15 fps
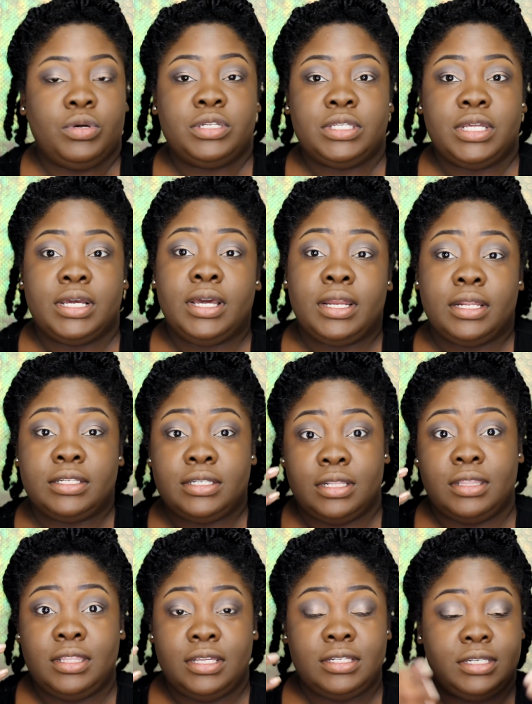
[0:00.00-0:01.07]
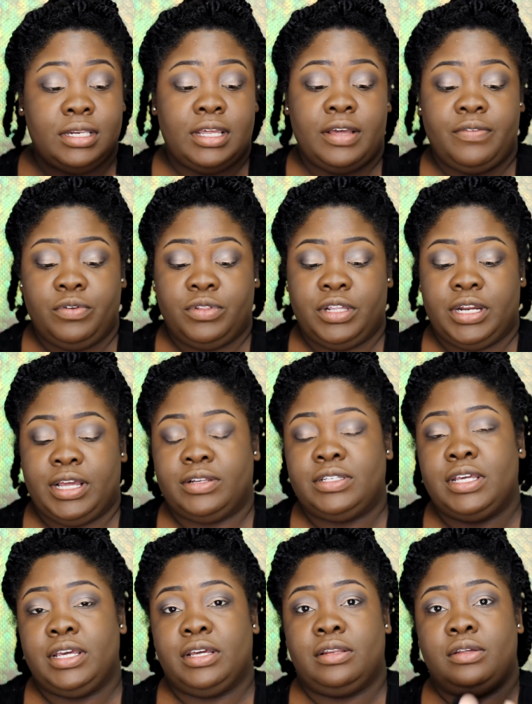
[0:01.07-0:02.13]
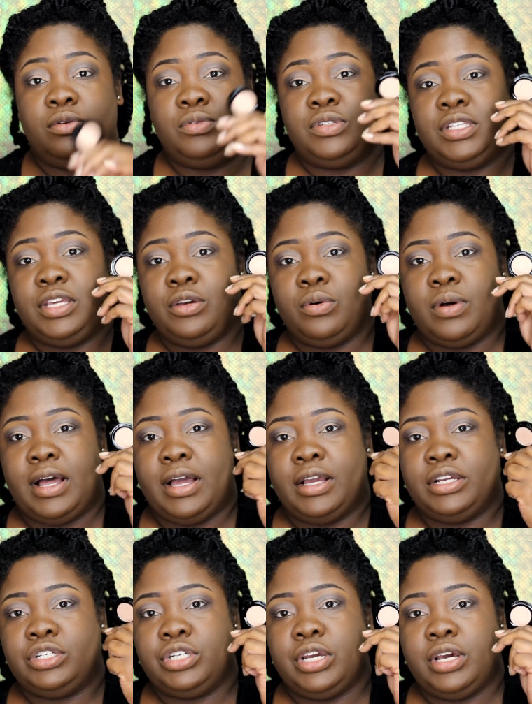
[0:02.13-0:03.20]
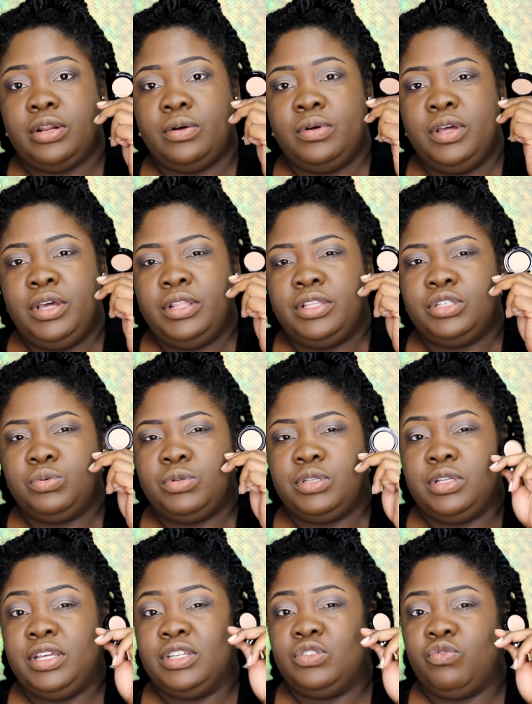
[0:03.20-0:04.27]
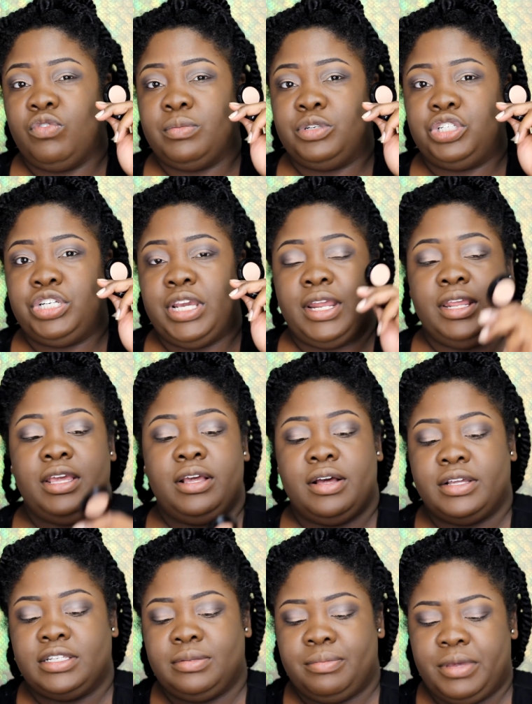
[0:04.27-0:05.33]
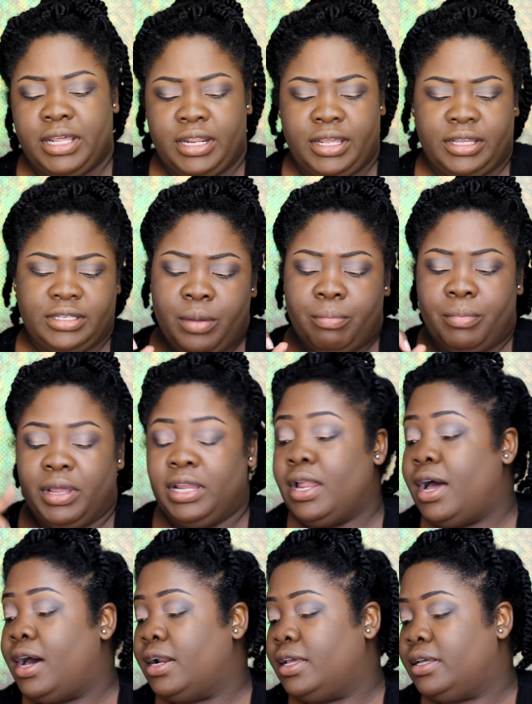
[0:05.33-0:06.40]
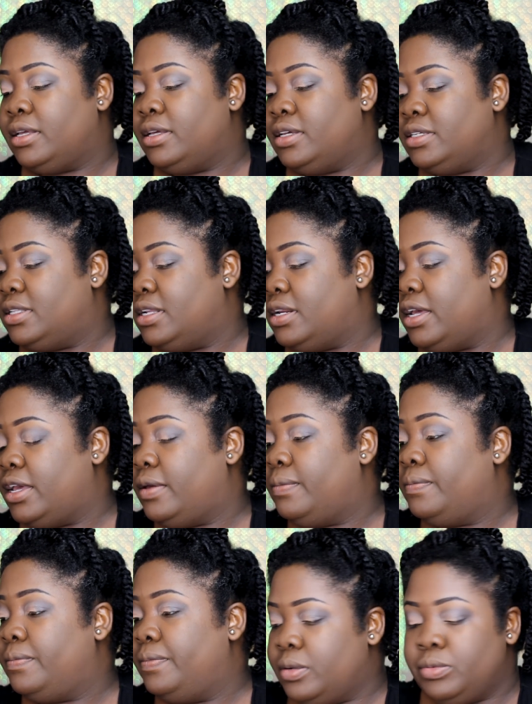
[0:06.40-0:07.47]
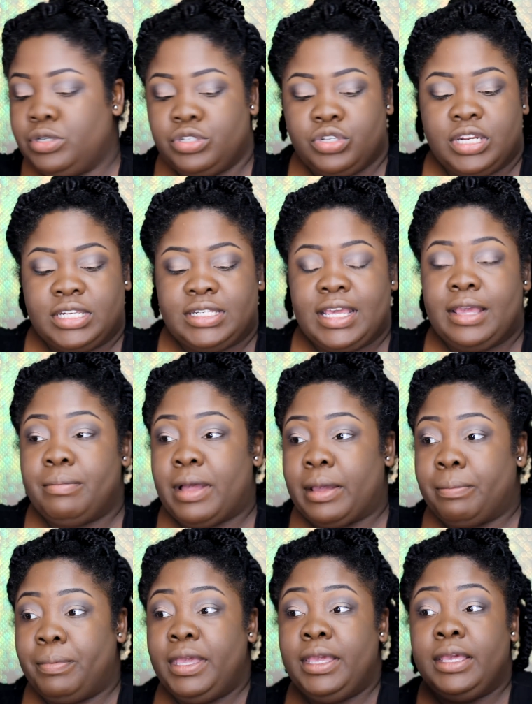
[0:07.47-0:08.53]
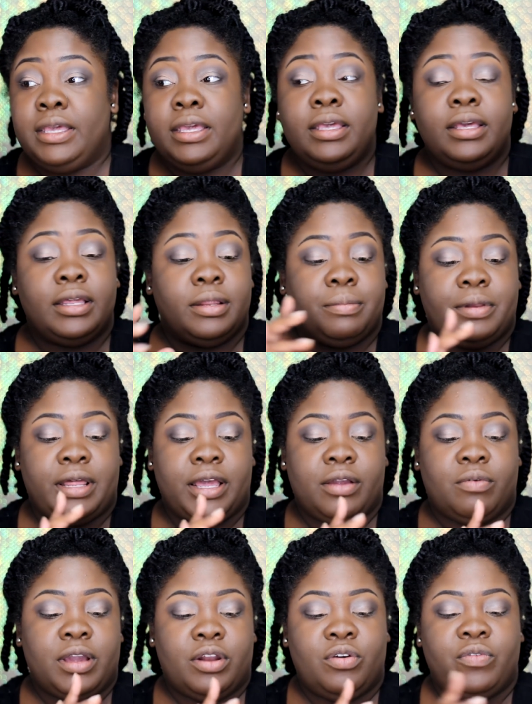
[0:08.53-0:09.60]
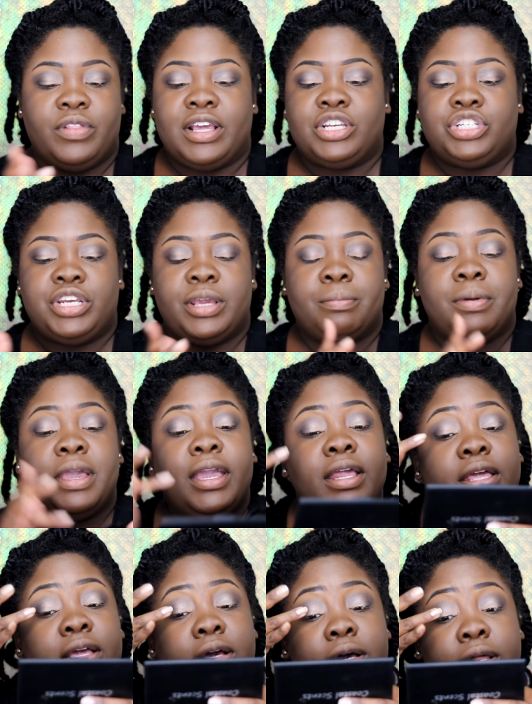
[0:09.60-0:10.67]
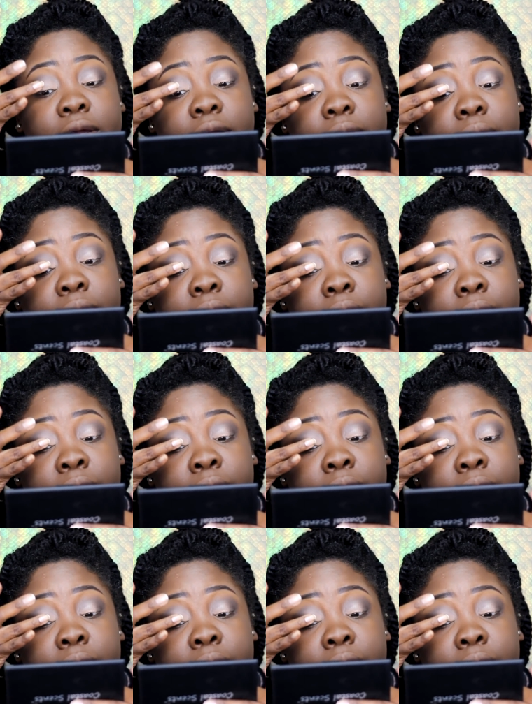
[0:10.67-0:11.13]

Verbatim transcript: Once I got it to this level, then I'll take a little single eyeshadow. This one is from Shany Cosmetics. Melodic is the name. I'm just going to take my pinky and apply it right over that champagne color.